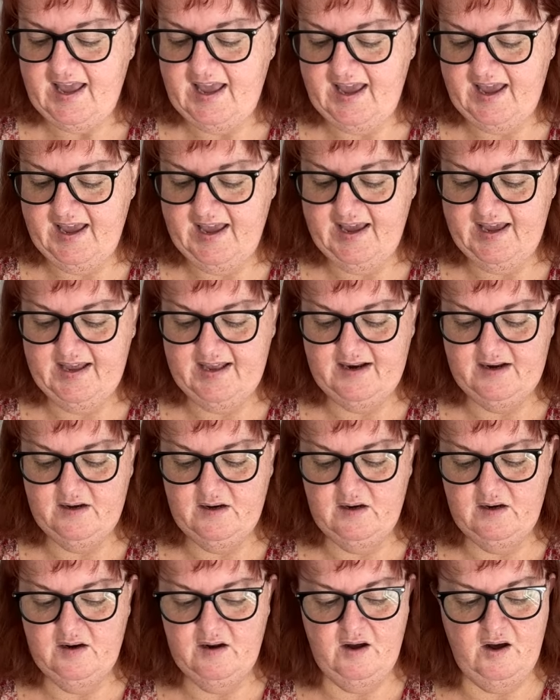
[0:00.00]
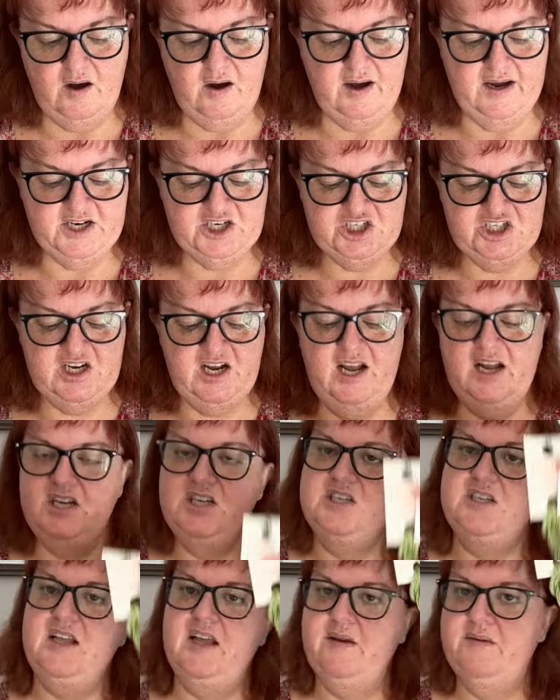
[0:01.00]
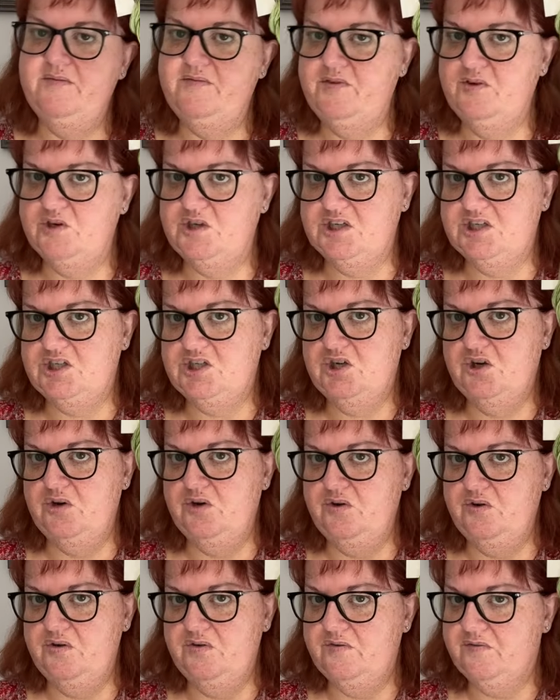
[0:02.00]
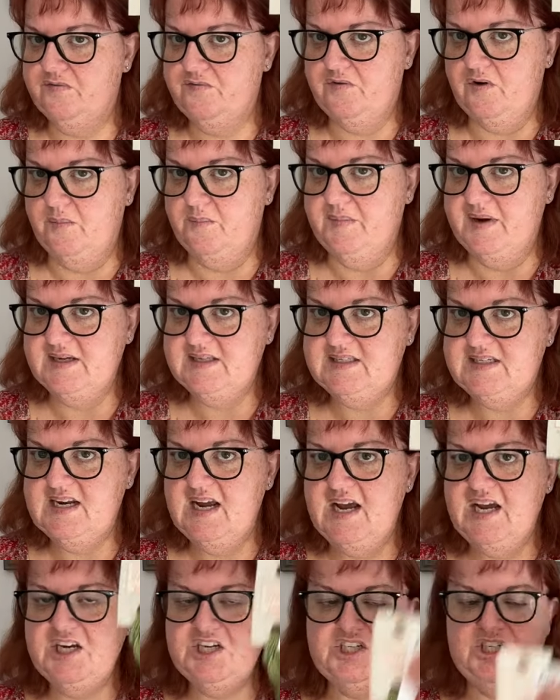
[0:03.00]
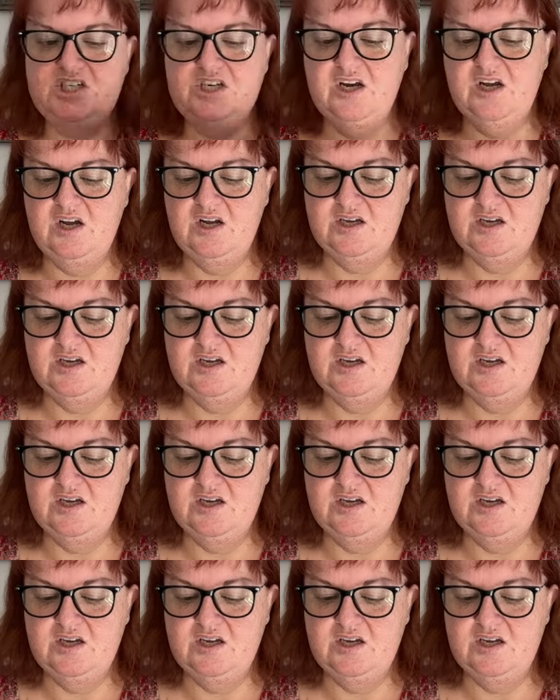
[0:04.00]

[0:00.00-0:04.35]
And I exchanged them for just two from my stash.